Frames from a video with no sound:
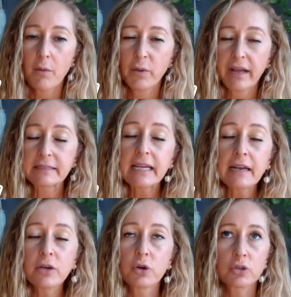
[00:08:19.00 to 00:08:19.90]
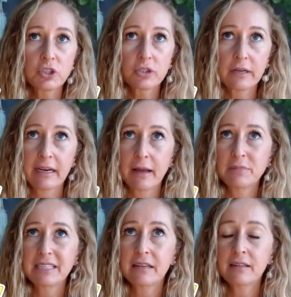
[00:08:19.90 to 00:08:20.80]
when I say nurturing, I'm
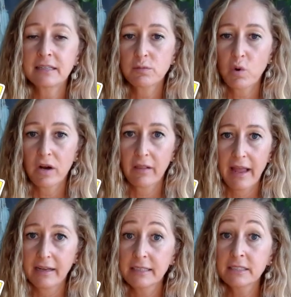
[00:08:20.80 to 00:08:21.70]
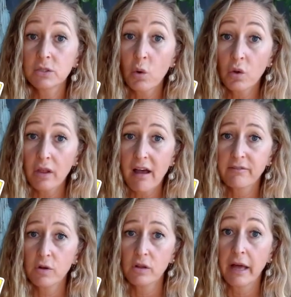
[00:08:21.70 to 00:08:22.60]
seeing this more at like a soul
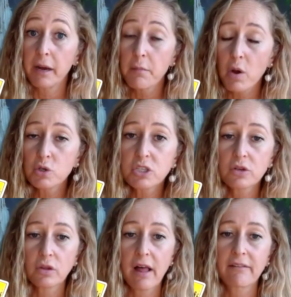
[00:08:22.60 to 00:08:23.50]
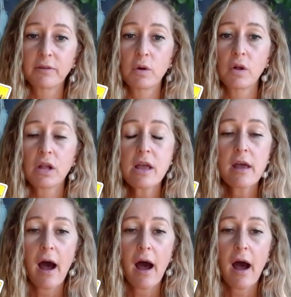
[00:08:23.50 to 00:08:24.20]
level, an emotional level,